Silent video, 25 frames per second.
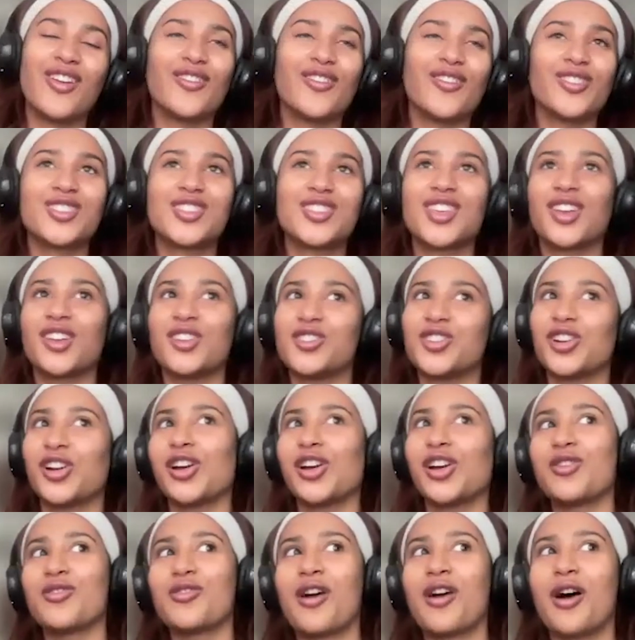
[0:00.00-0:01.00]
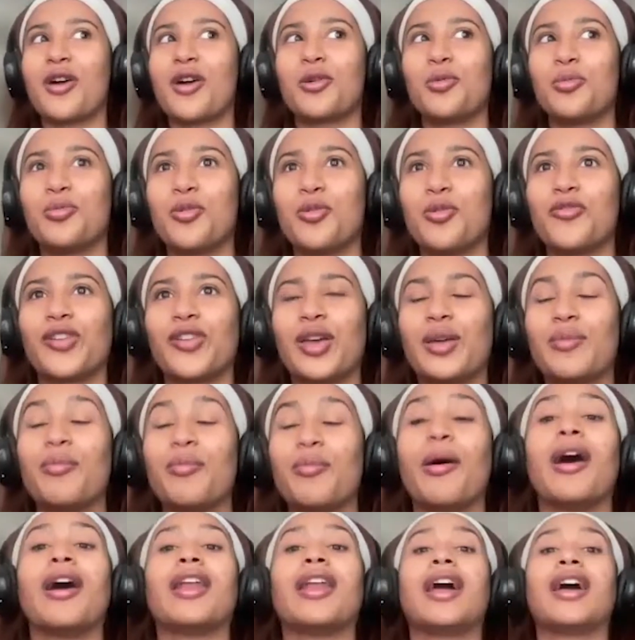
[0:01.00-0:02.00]
I've never seen a Jerry O'Connell
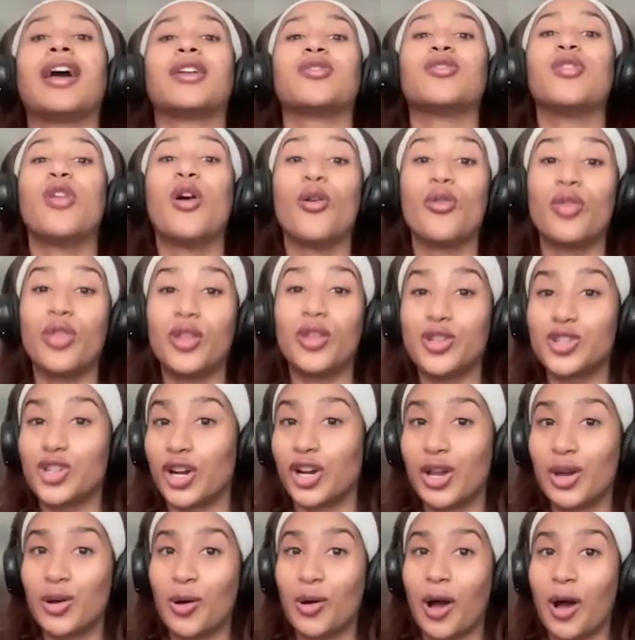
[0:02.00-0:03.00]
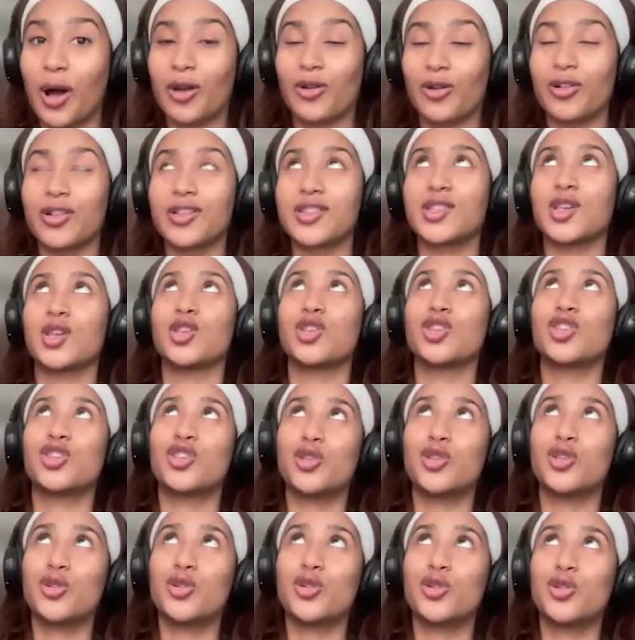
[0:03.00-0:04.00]
movie, but I know that Jerry O'Connell is a
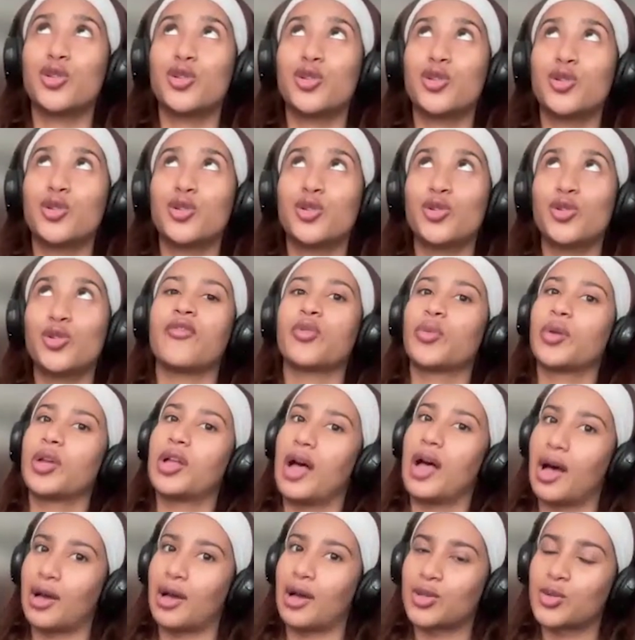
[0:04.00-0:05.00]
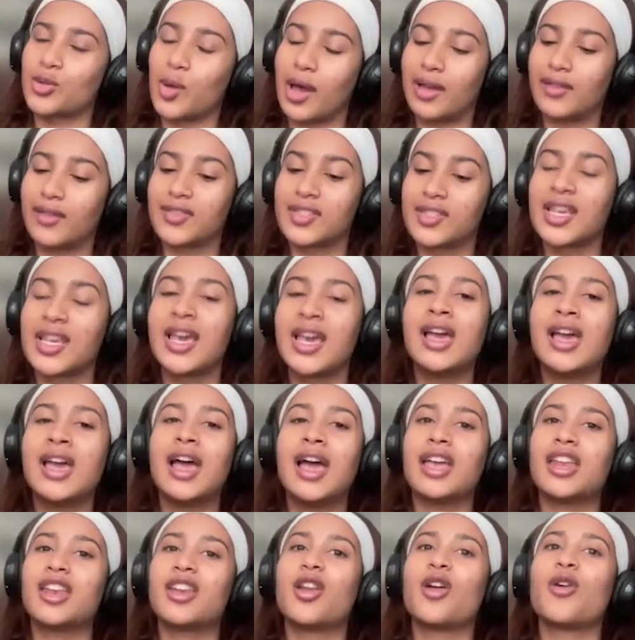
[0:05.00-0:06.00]
huge fan of The Real Housewives.
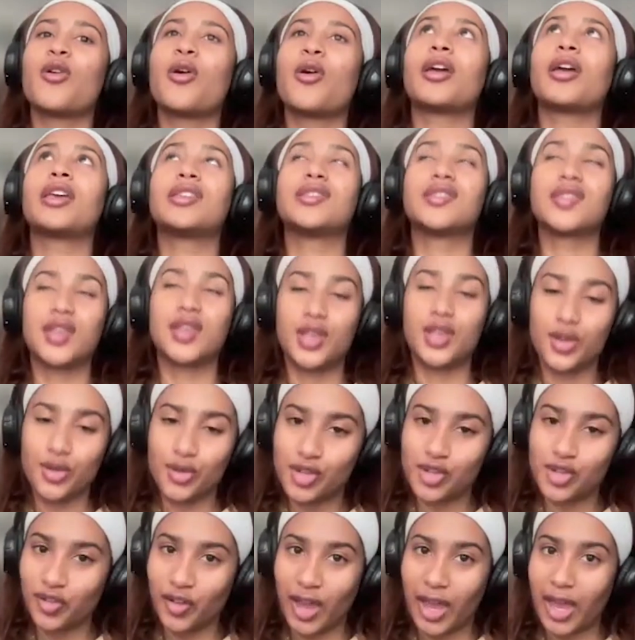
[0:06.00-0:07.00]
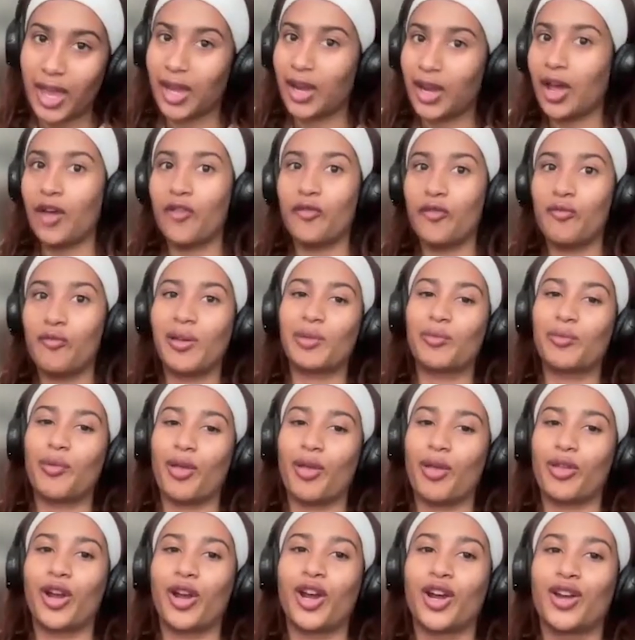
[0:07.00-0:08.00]
And you know, he's a huge fan of
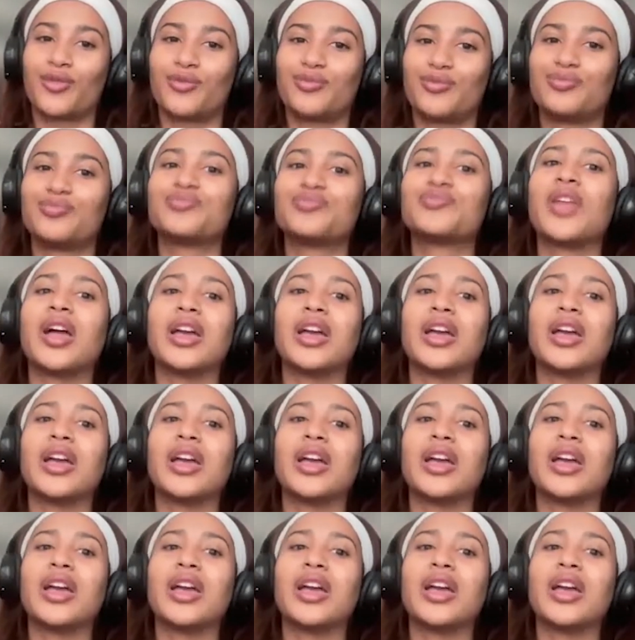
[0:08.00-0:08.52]
Big Brother.